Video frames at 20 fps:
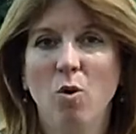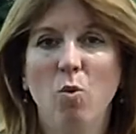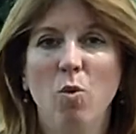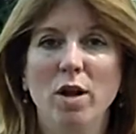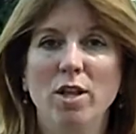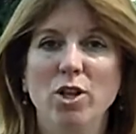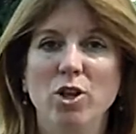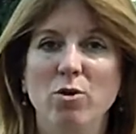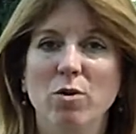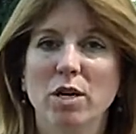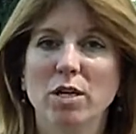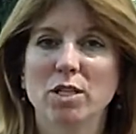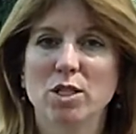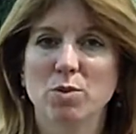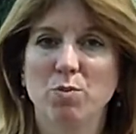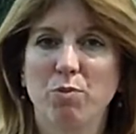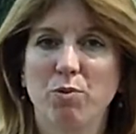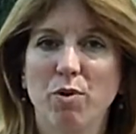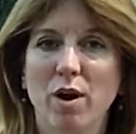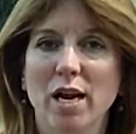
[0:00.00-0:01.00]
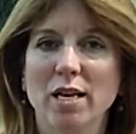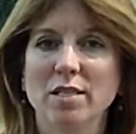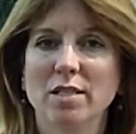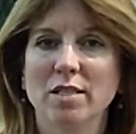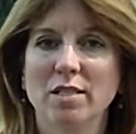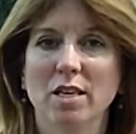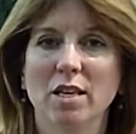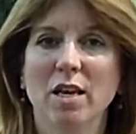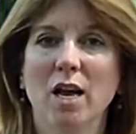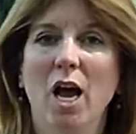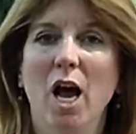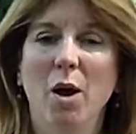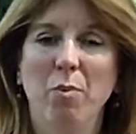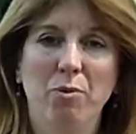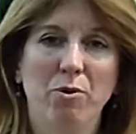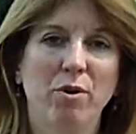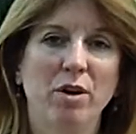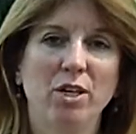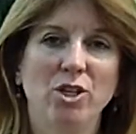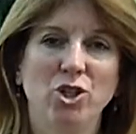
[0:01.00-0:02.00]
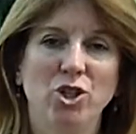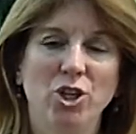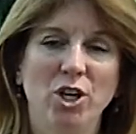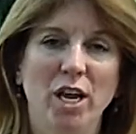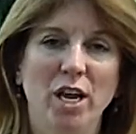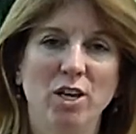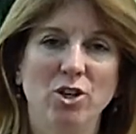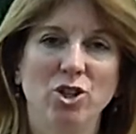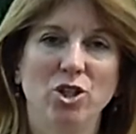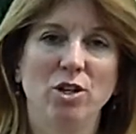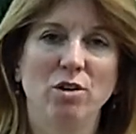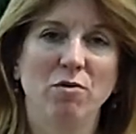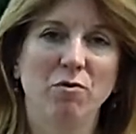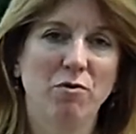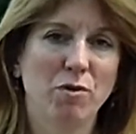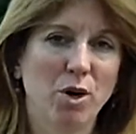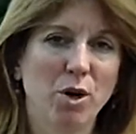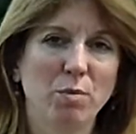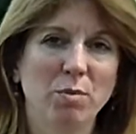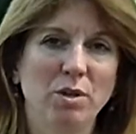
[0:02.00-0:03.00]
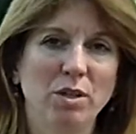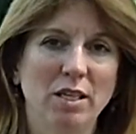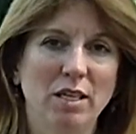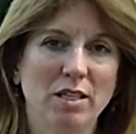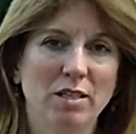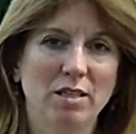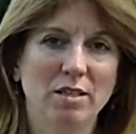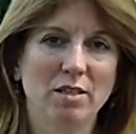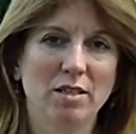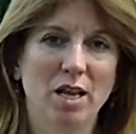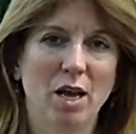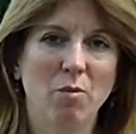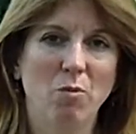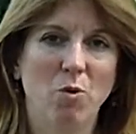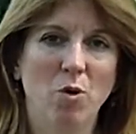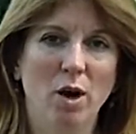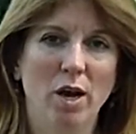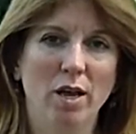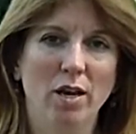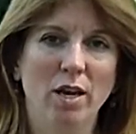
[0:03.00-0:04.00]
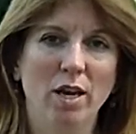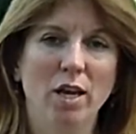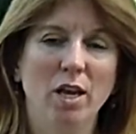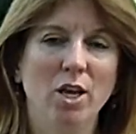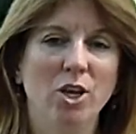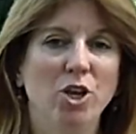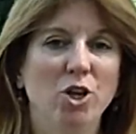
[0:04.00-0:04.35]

When you express appreciation verbally to someone,